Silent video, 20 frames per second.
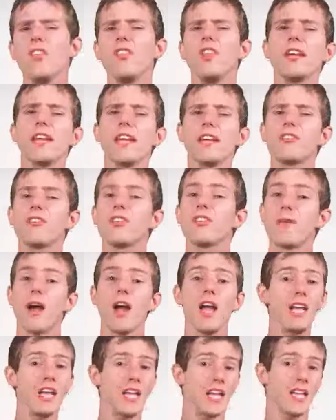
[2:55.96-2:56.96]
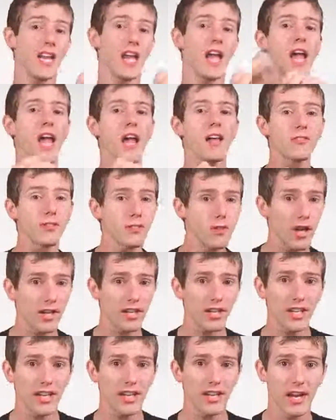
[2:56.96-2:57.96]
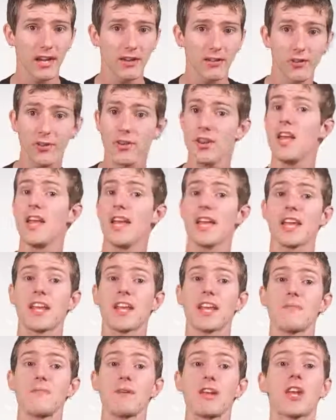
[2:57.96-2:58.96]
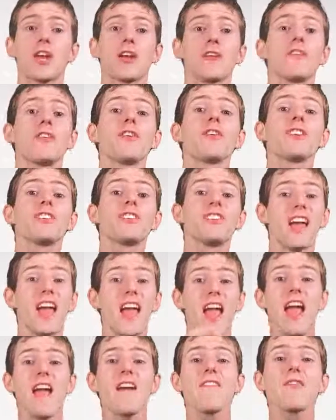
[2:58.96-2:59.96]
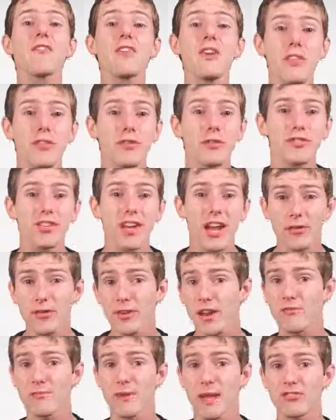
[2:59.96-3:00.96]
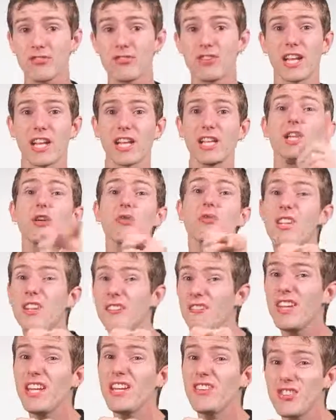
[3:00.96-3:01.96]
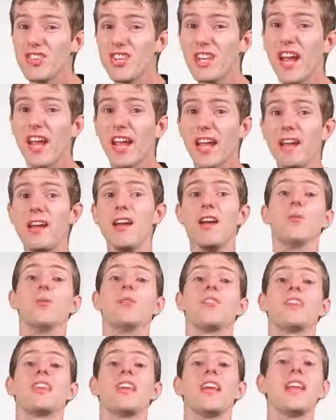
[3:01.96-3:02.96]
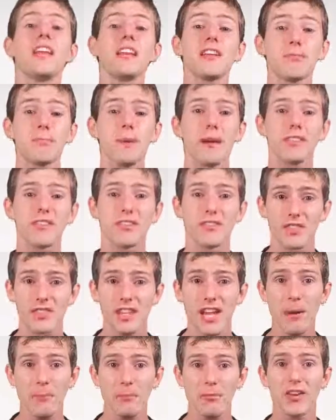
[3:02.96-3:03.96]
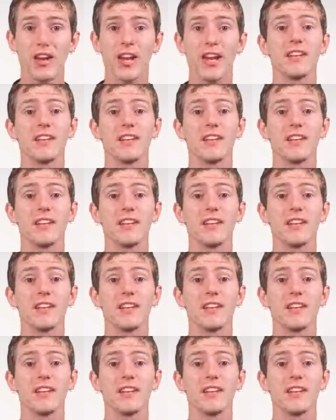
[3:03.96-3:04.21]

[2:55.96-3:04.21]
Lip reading: Unlike HDMI, it has a locking connector. It can be converted to every other standard I've mentioned, including VGA, with an inexpensive adapter,